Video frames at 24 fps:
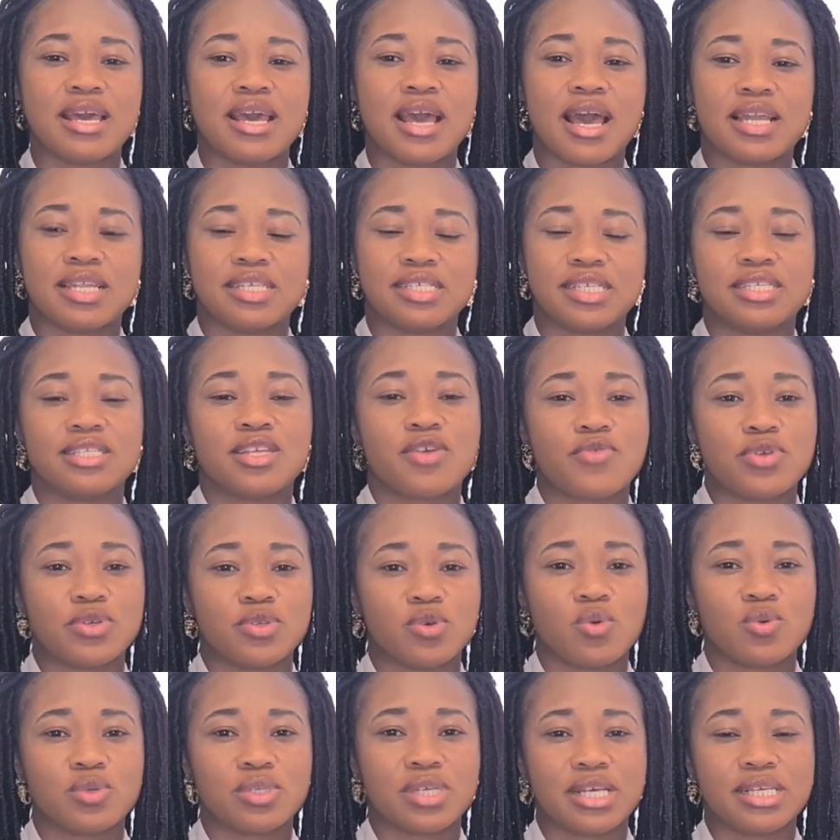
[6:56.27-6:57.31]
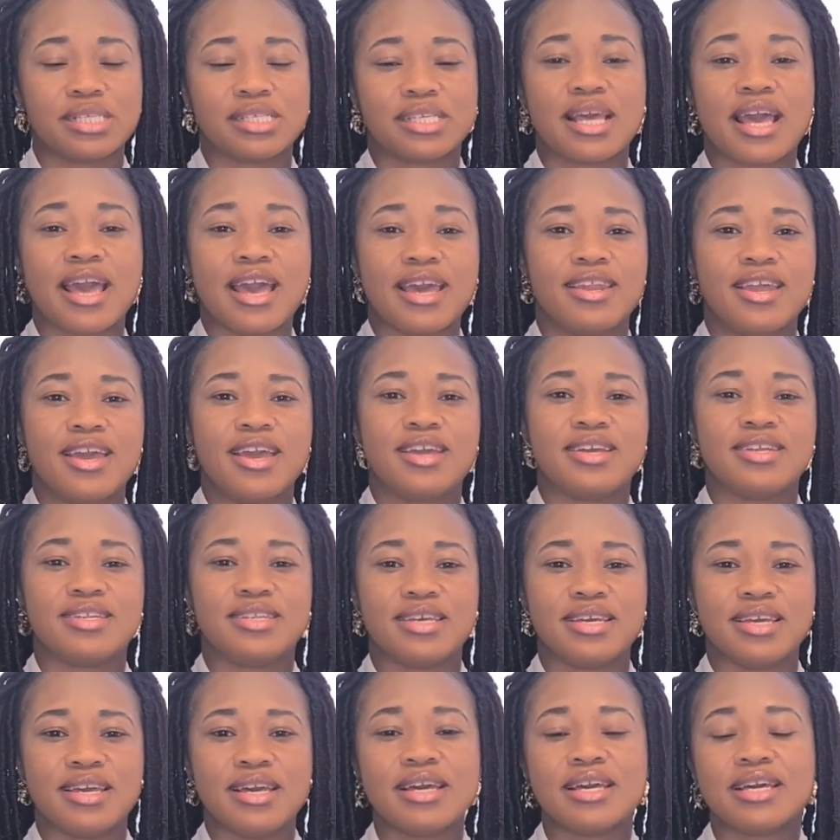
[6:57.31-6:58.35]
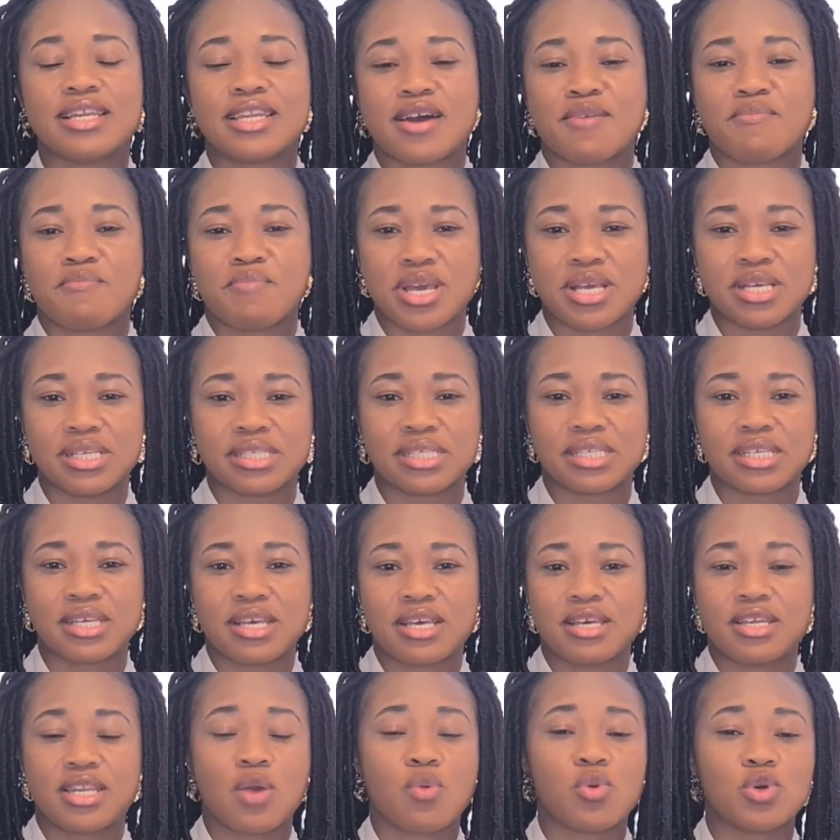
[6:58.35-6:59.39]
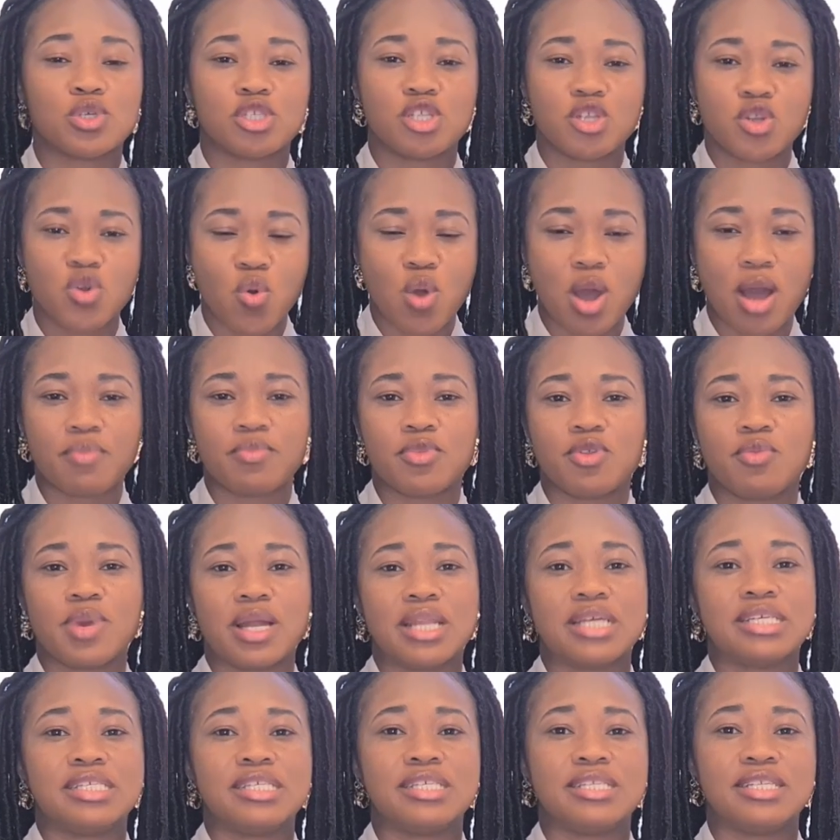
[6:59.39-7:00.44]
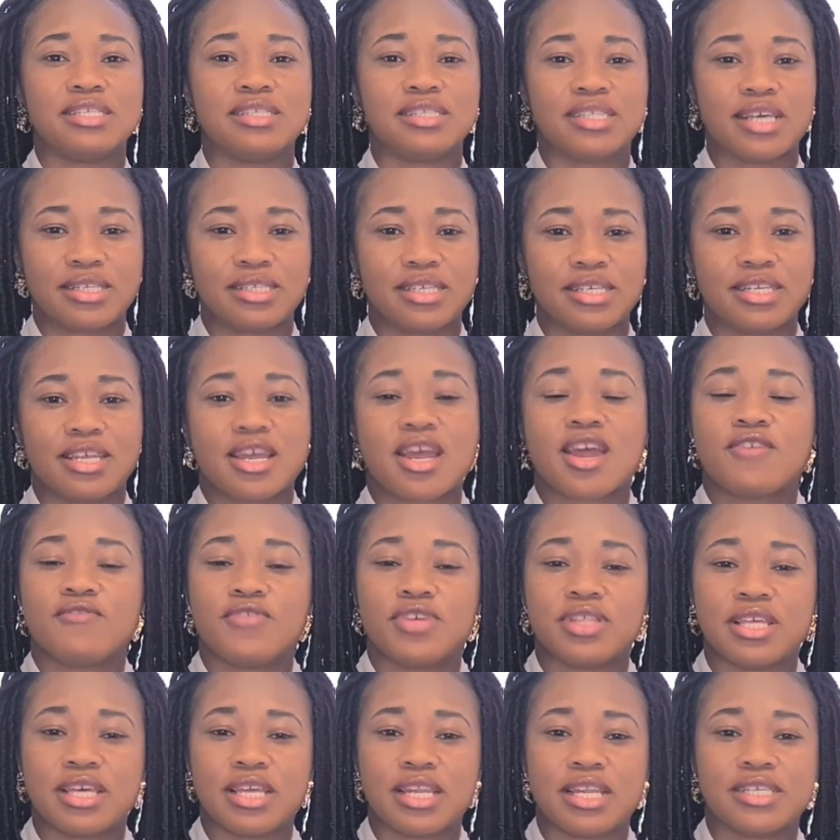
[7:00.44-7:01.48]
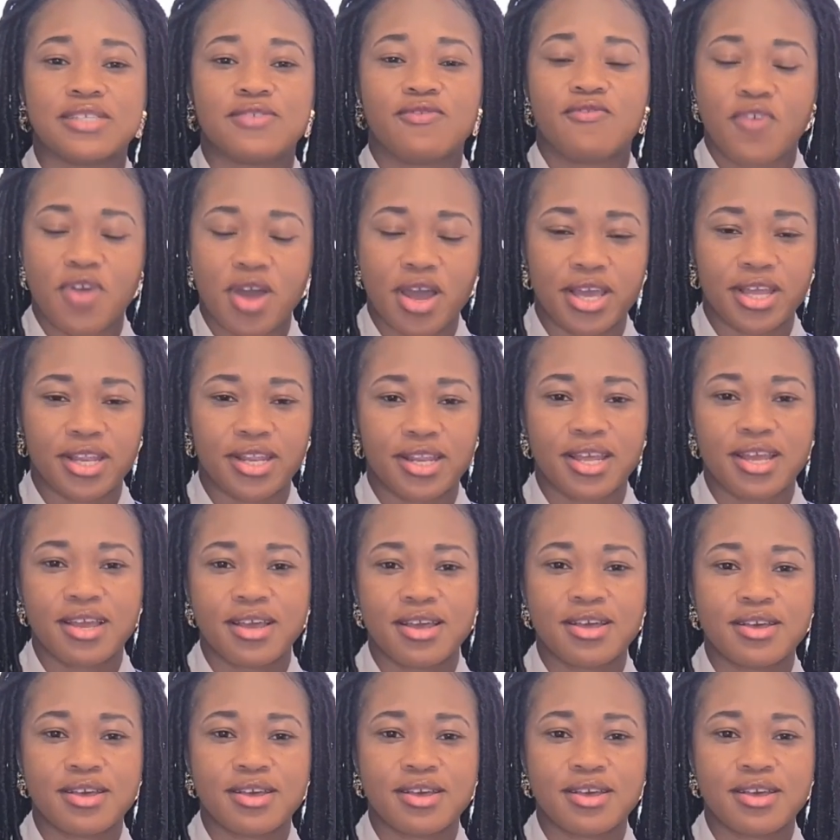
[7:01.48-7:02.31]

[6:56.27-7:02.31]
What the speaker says: and it says the result is NAD, that means there was no abnormality detected. Everything is fine.